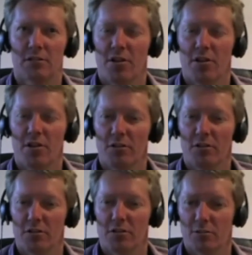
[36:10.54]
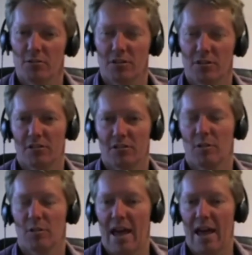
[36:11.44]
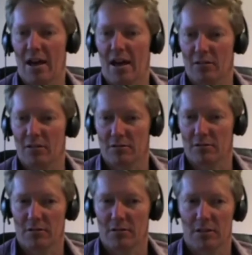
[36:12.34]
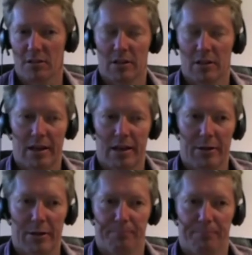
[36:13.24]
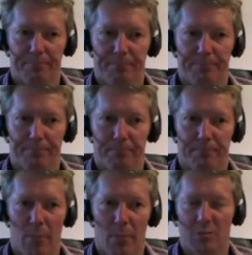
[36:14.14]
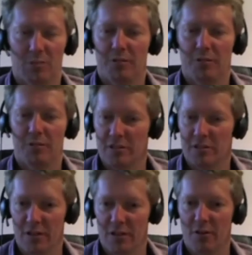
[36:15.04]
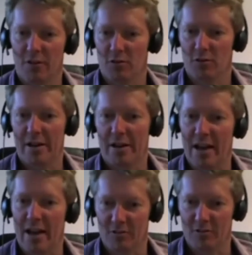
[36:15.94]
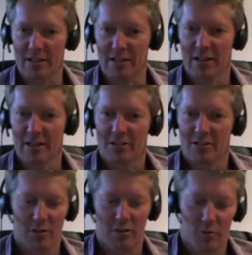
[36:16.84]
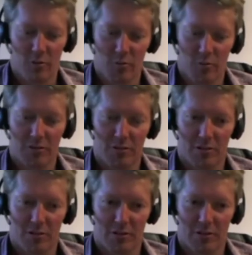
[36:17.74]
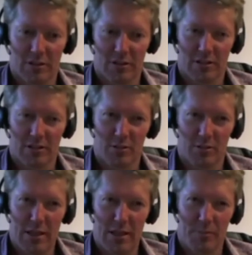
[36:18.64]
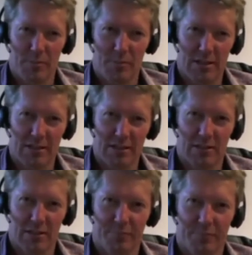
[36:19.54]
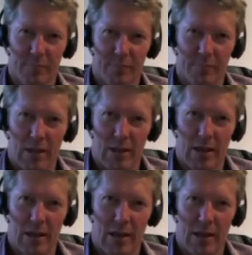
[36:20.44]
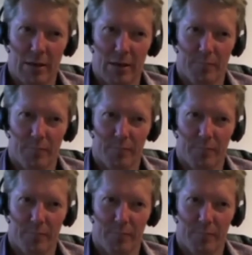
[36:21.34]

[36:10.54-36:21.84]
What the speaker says: just to notice, or just to allow um, my experience to unfold quite naturally. So, almost in a sense, to make meditation um,